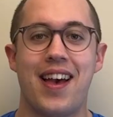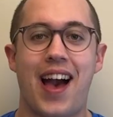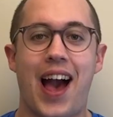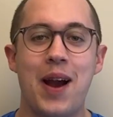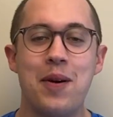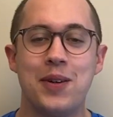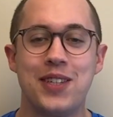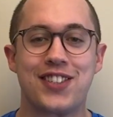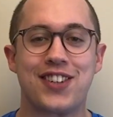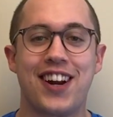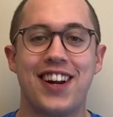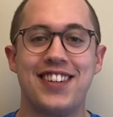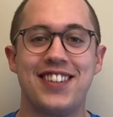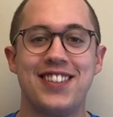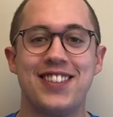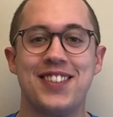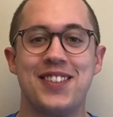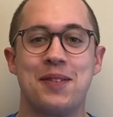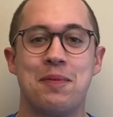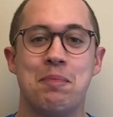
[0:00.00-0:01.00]
Hi, Wish
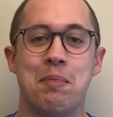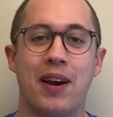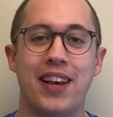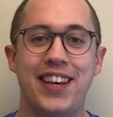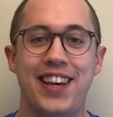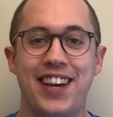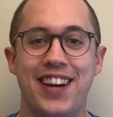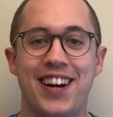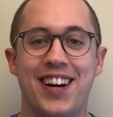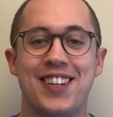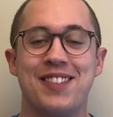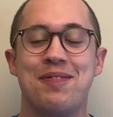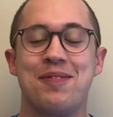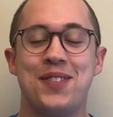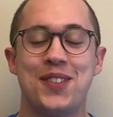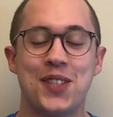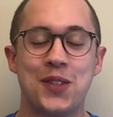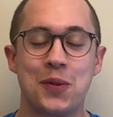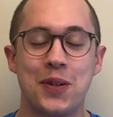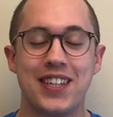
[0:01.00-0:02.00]
Granters, Mike here.
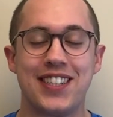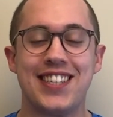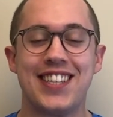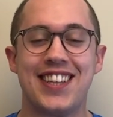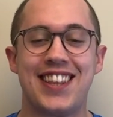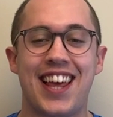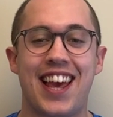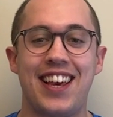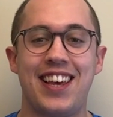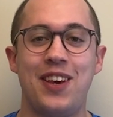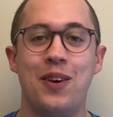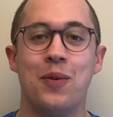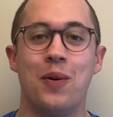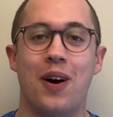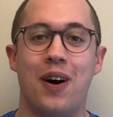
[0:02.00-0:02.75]
Just wanted to thank you